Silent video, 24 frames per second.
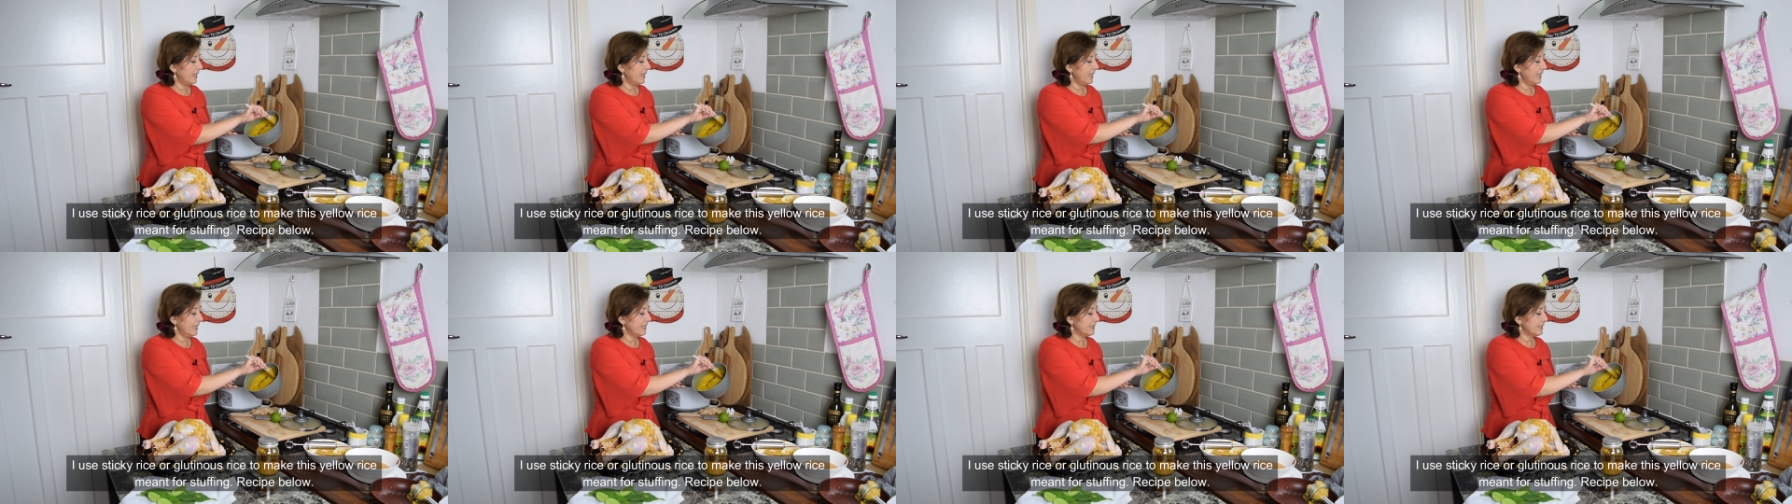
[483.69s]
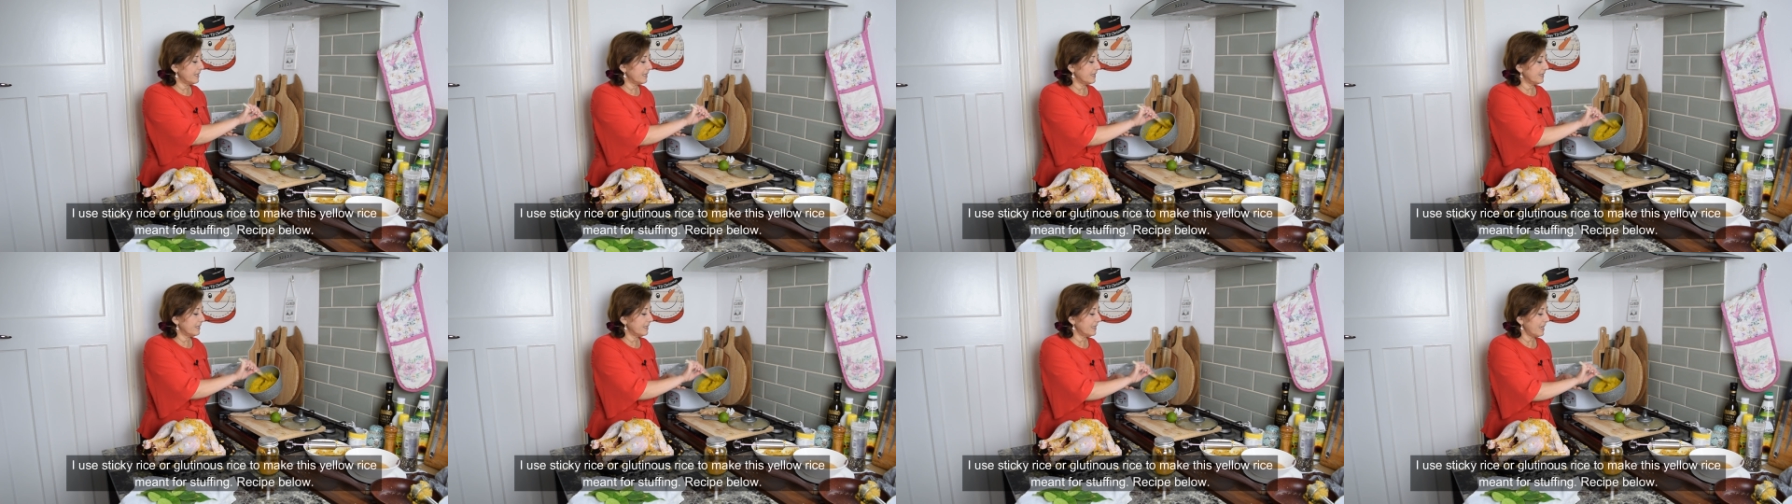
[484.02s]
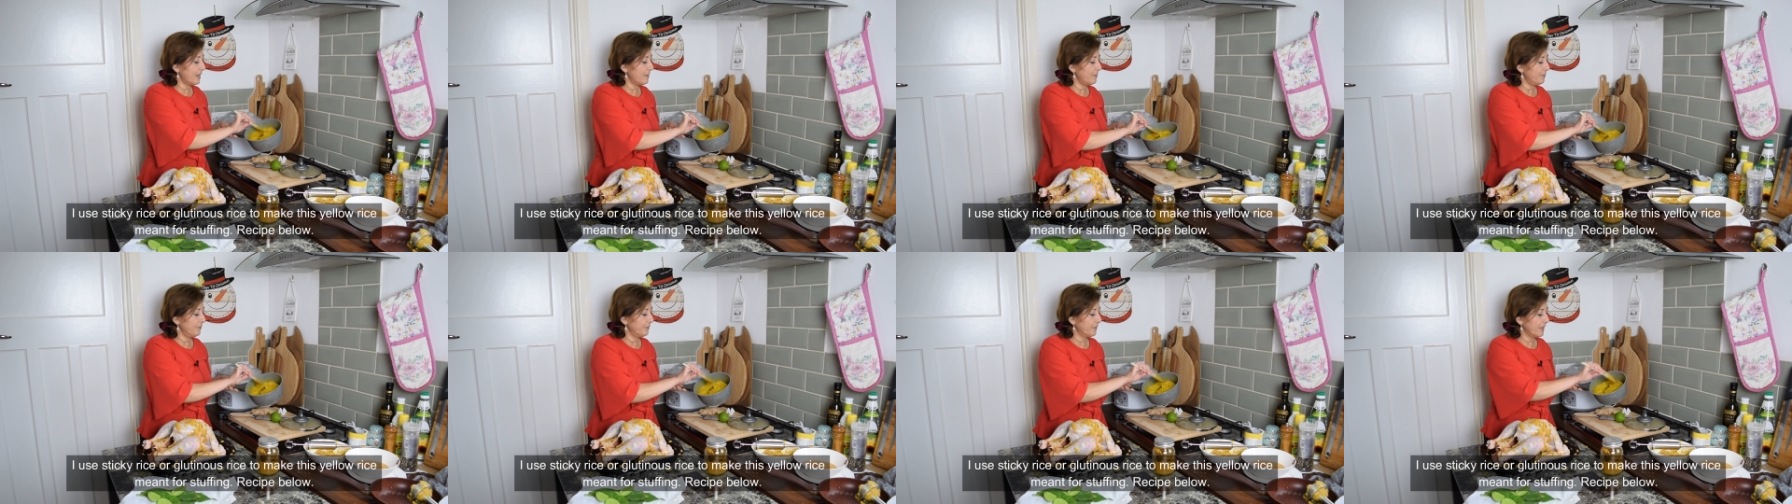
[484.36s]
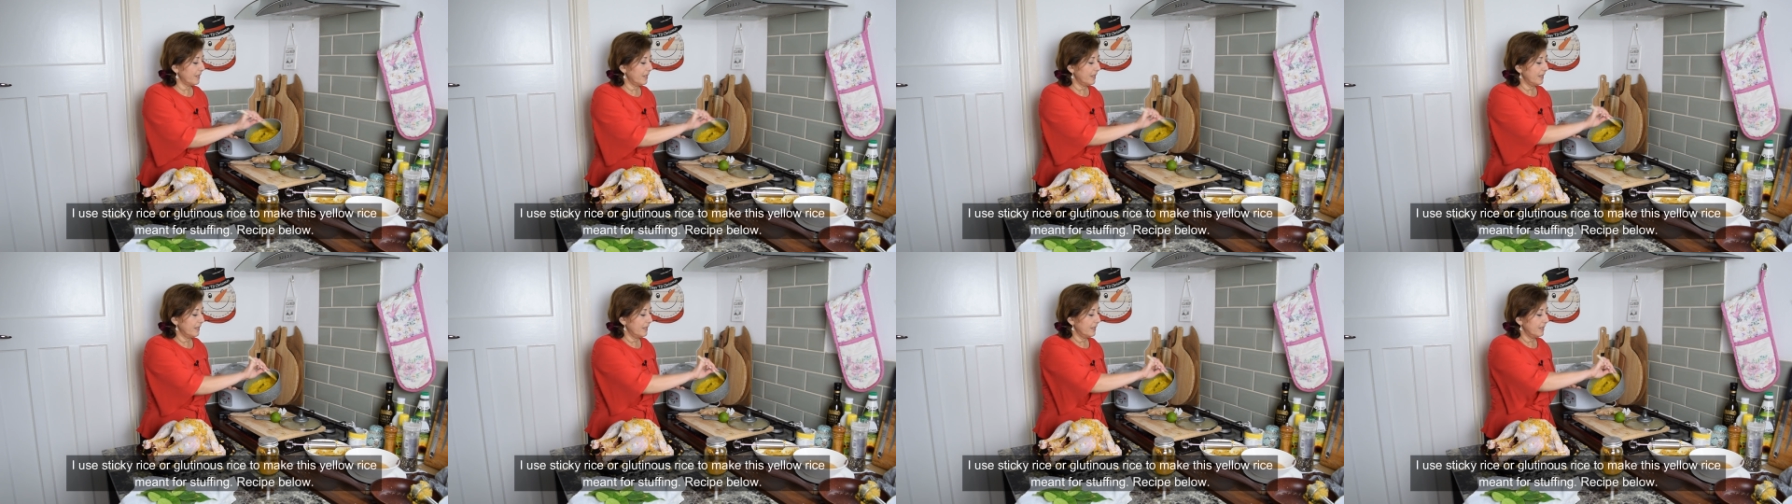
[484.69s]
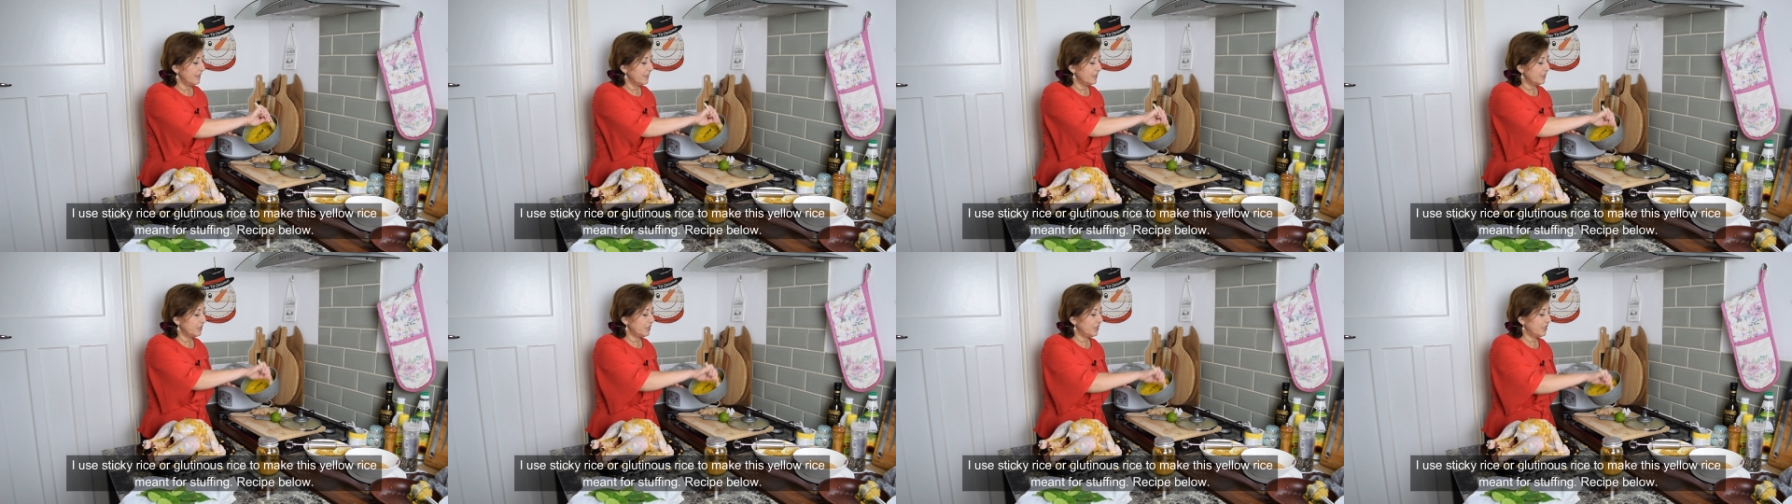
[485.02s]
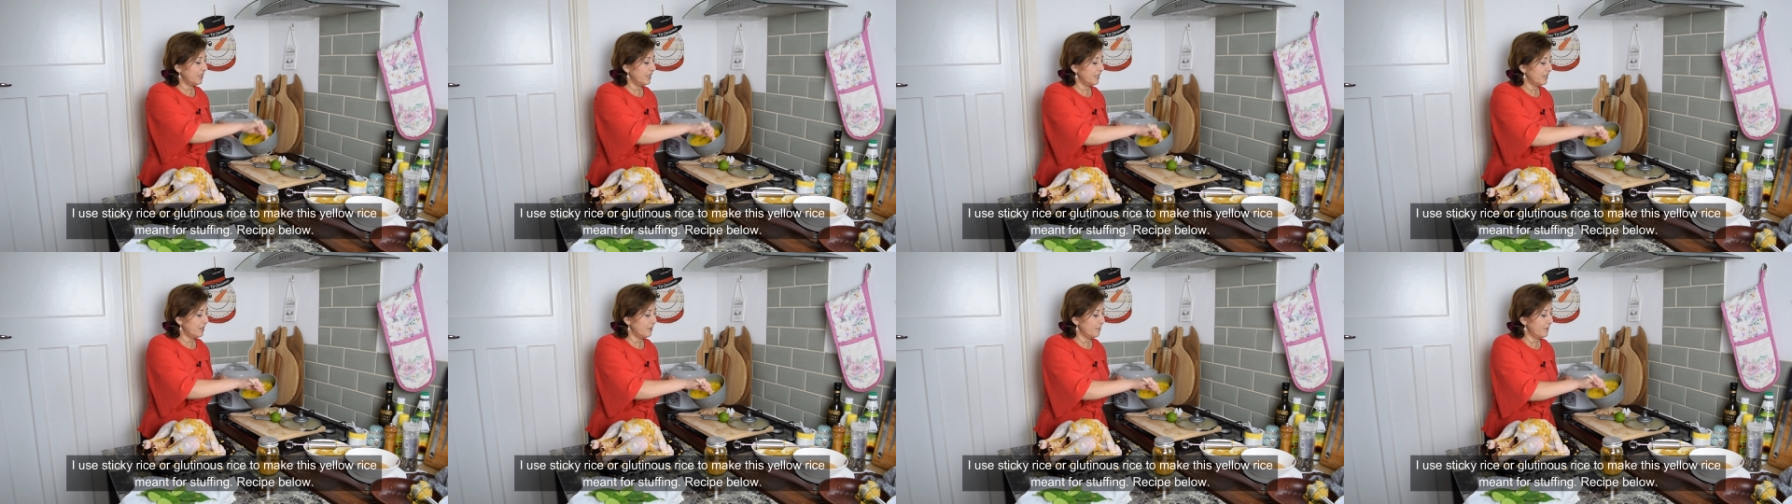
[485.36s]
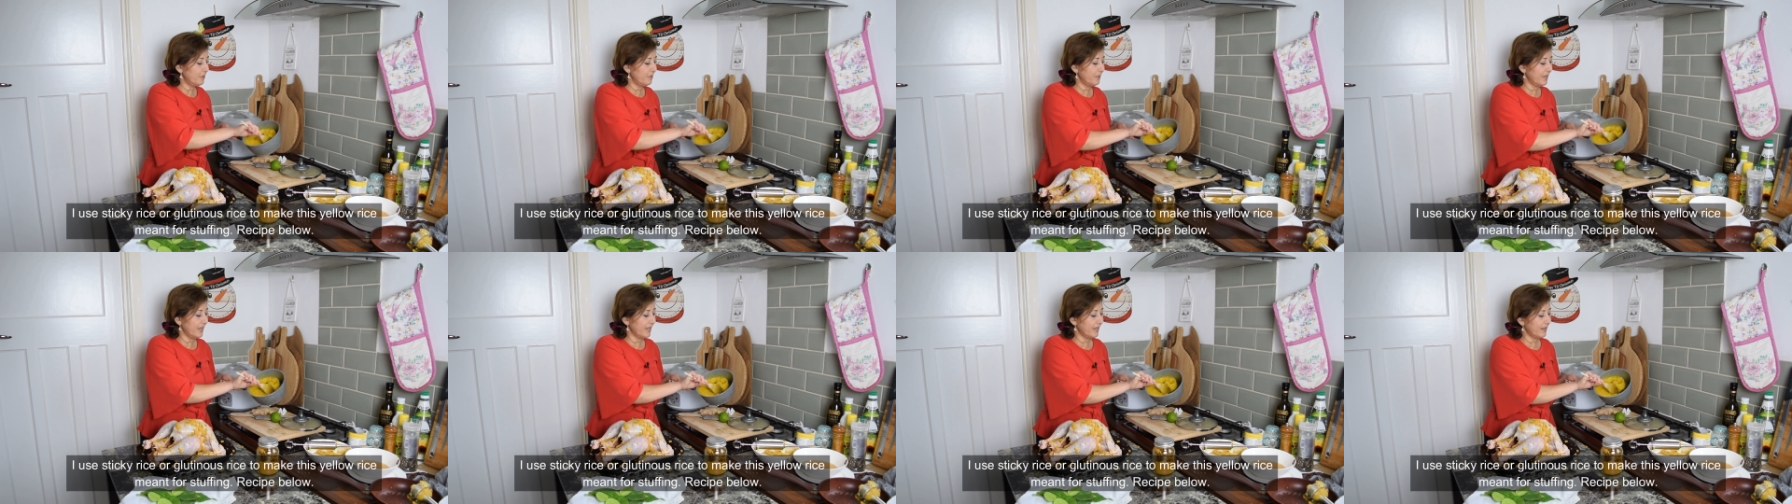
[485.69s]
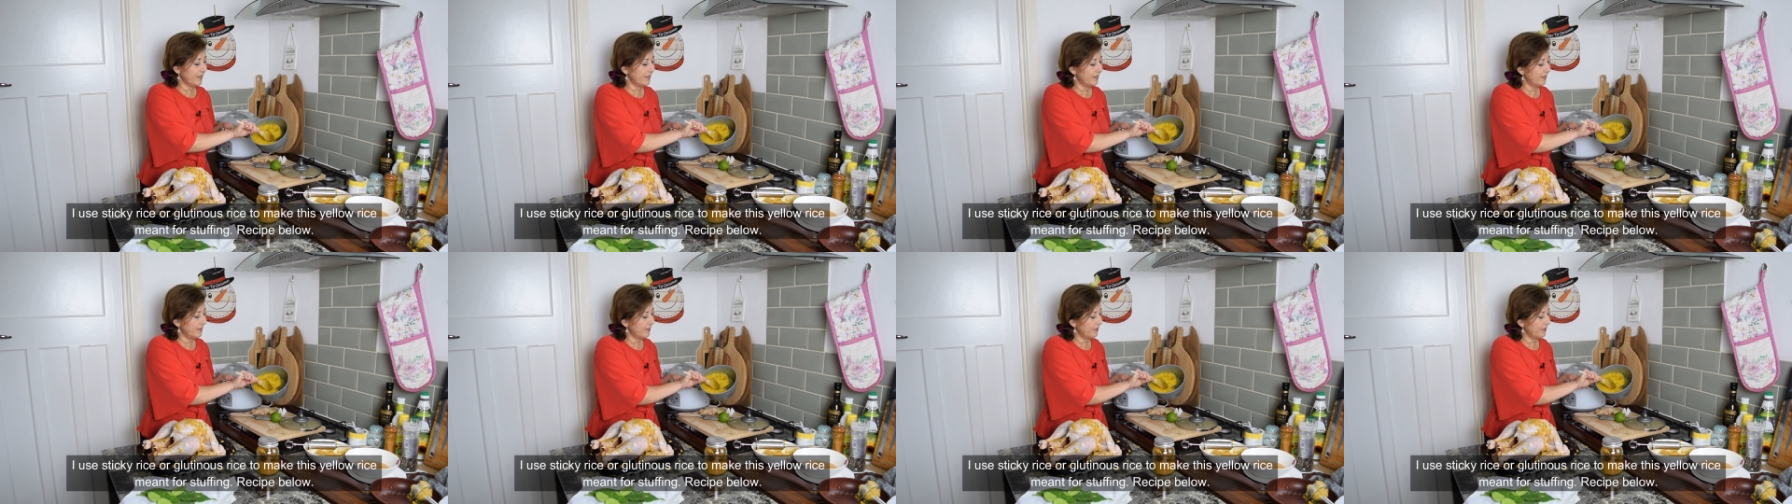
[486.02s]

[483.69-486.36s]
is some turmeric